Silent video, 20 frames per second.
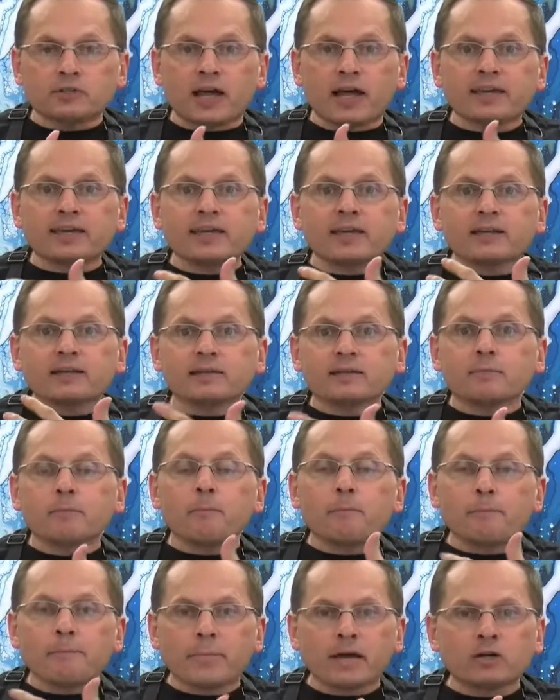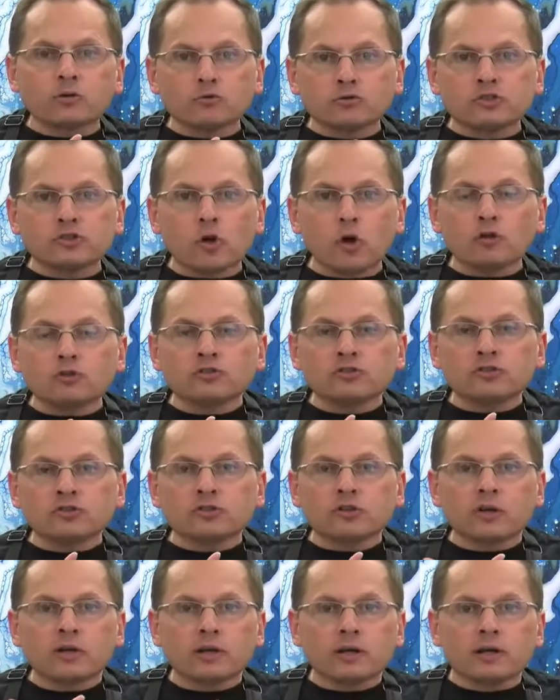I get better
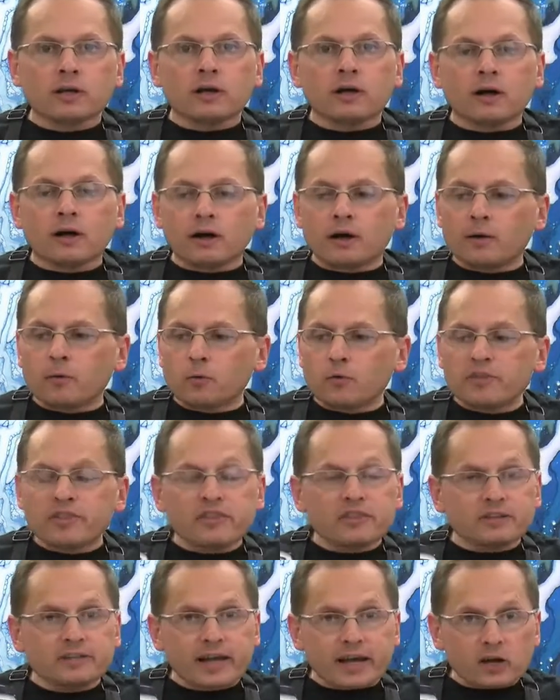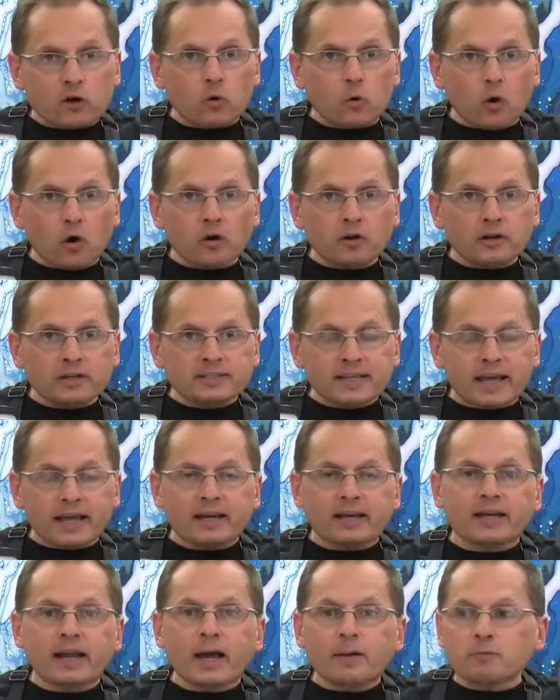results with the DecoArt
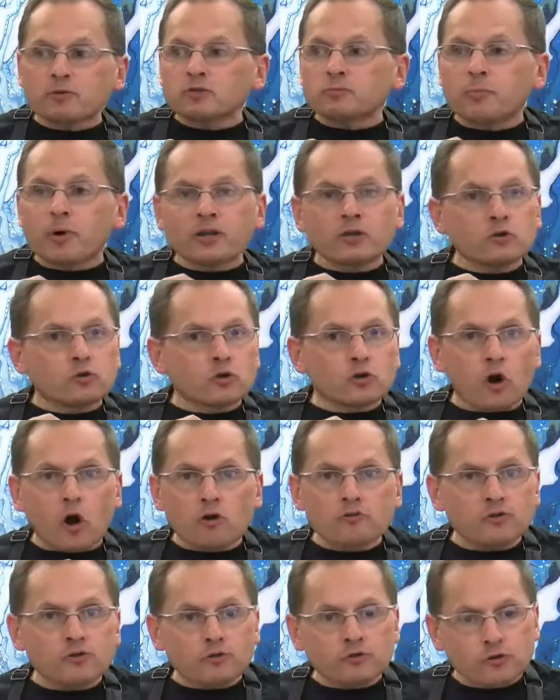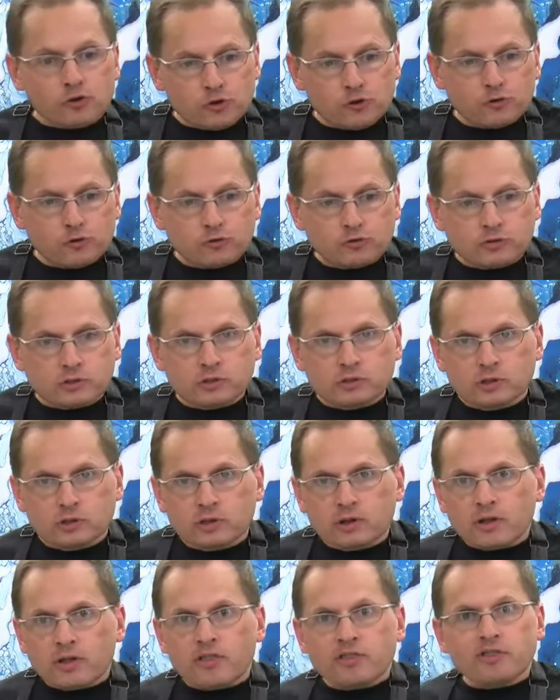satin enamels, but you could also use
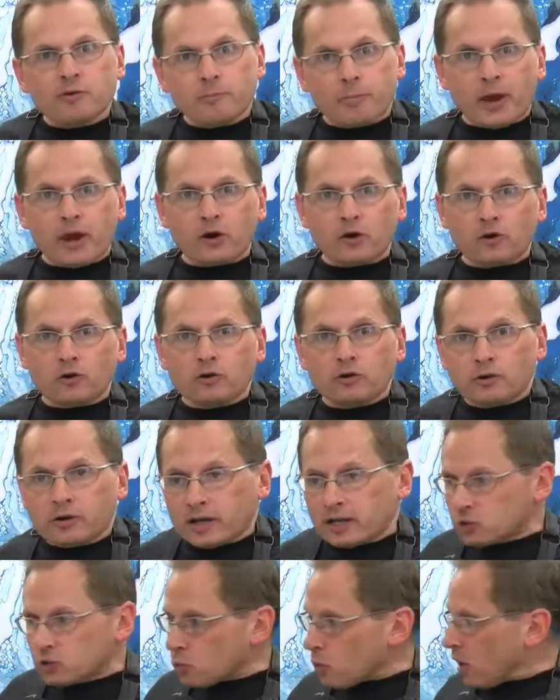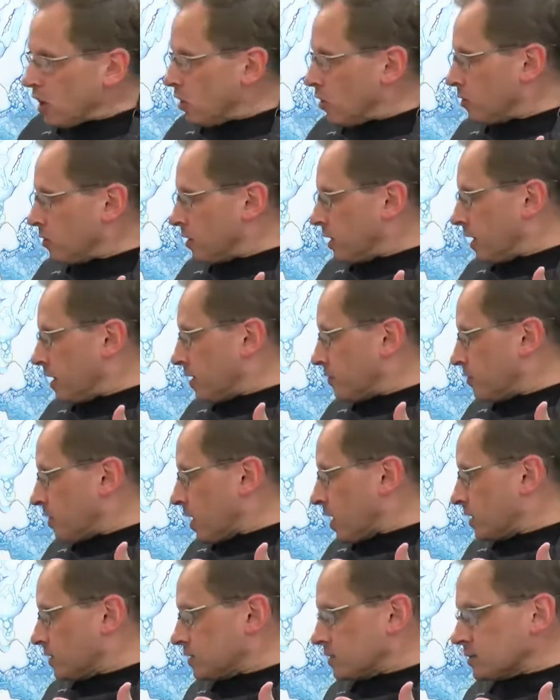the Behr as well. And I've
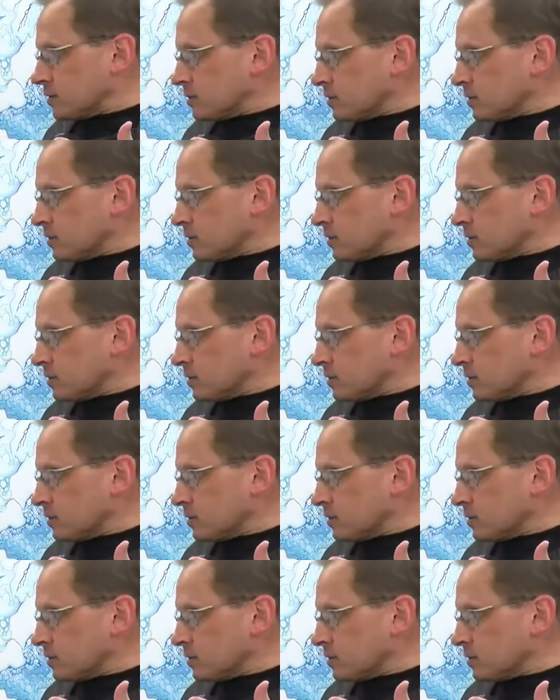got